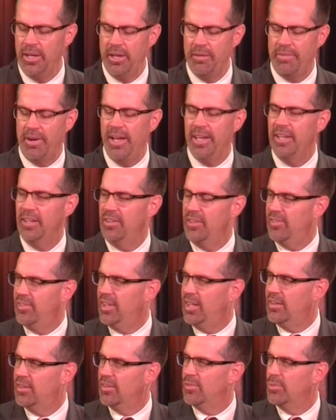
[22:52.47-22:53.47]
if I could just
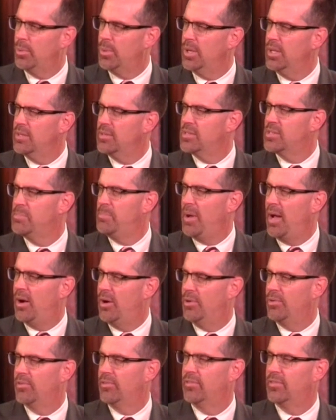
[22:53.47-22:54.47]
get this one
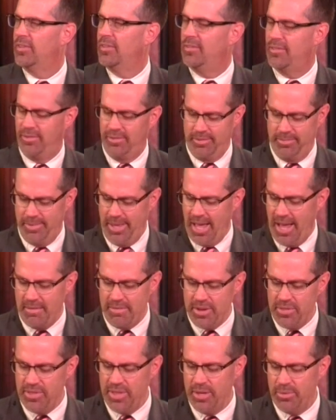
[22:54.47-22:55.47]
spouse, this,
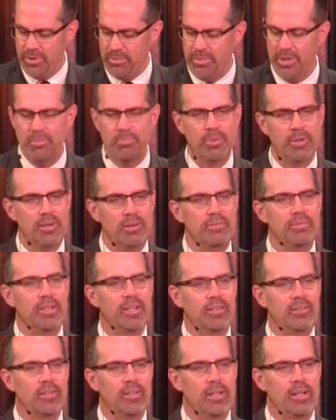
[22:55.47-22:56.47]
everything would be
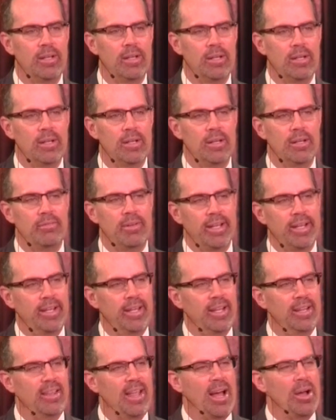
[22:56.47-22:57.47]
perfect. If I could
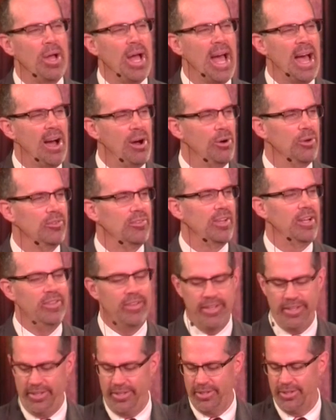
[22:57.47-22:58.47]
get that house on
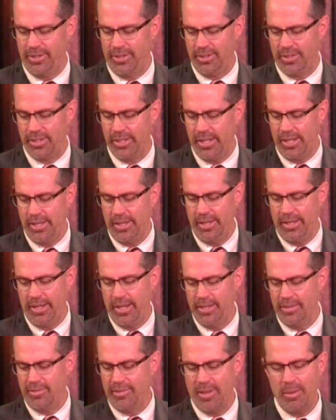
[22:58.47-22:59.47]
the hill.
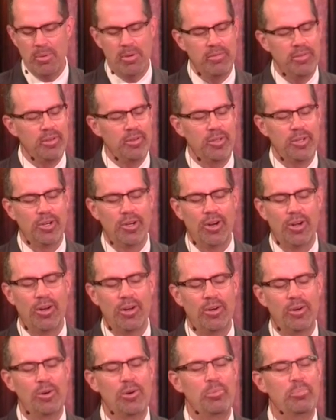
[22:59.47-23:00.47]
And some of you, your
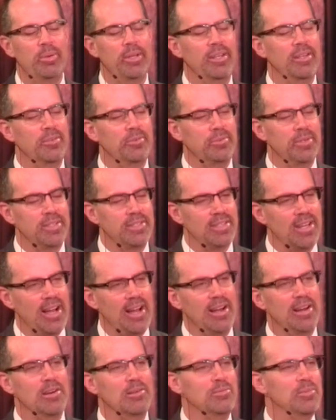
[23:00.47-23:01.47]
hope is
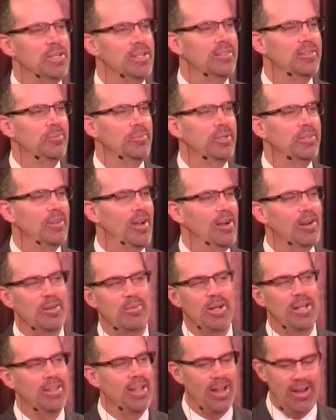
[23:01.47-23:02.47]
retirement. And we talked
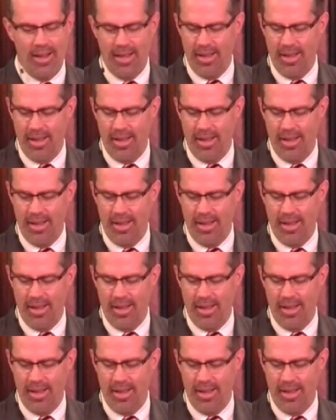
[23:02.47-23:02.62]
about that